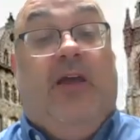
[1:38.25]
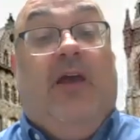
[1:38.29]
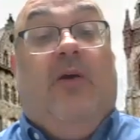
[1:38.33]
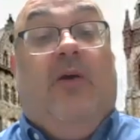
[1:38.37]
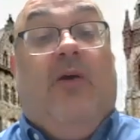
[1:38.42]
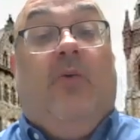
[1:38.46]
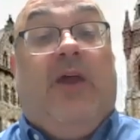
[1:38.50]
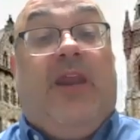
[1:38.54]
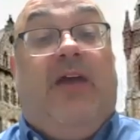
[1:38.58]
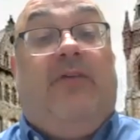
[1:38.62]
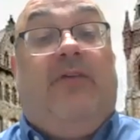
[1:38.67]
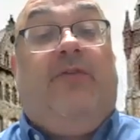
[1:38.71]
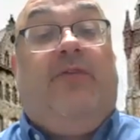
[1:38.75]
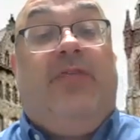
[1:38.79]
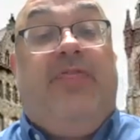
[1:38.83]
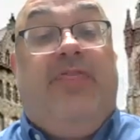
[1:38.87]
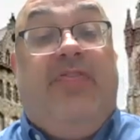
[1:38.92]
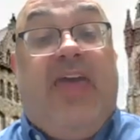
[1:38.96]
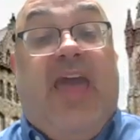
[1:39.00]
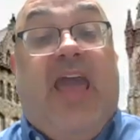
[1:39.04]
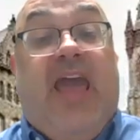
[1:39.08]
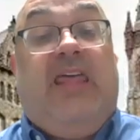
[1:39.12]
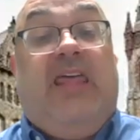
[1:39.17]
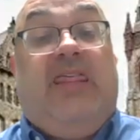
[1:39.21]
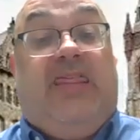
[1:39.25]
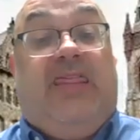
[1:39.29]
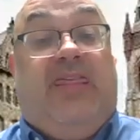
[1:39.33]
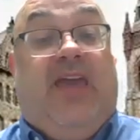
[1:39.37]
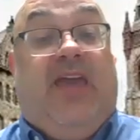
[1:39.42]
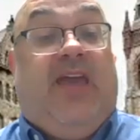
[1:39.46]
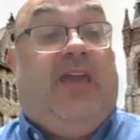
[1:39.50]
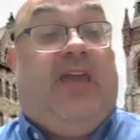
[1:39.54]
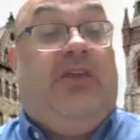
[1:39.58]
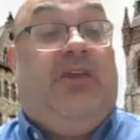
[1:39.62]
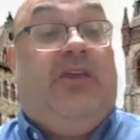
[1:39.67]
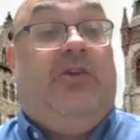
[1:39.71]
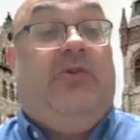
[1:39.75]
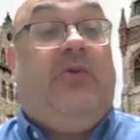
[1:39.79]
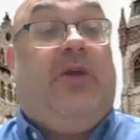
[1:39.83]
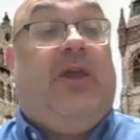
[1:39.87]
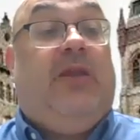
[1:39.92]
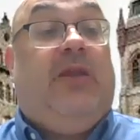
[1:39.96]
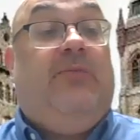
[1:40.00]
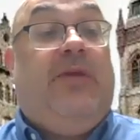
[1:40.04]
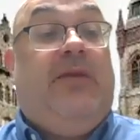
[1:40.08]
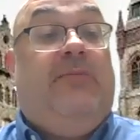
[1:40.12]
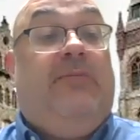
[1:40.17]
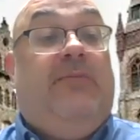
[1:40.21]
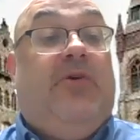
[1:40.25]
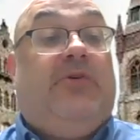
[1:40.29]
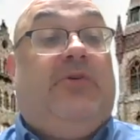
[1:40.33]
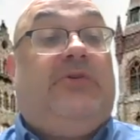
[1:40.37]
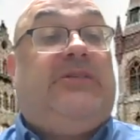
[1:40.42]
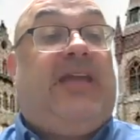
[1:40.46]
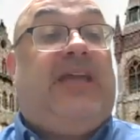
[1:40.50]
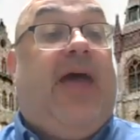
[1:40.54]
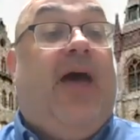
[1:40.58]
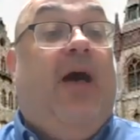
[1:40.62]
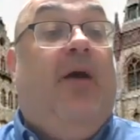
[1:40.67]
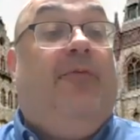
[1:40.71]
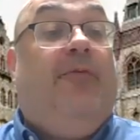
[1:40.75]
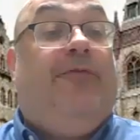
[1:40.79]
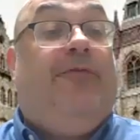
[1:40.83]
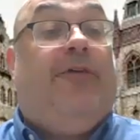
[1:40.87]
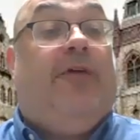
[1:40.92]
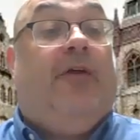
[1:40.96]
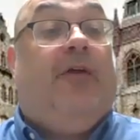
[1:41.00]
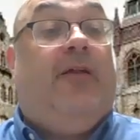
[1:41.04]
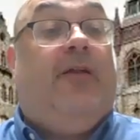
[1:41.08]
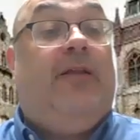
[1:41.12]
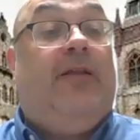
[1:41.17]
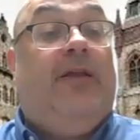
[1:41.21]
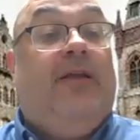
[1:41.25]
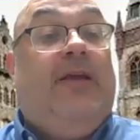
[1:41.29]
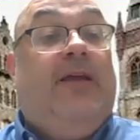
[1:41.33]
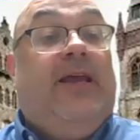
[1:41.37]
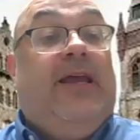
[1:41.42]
whatever they think you can be most helpful